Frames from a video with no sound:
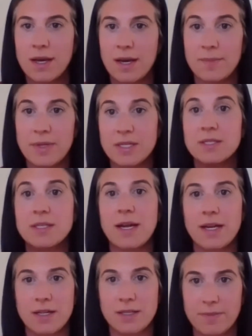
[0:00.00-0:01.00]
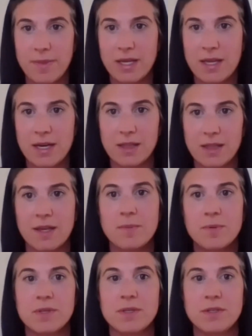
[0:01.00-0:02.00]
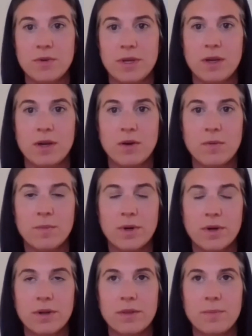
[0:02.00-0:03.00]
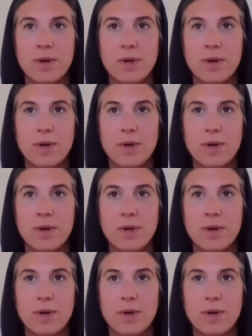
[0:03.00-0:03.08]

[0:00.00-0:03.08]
and decided to make that leap to doing a home birth,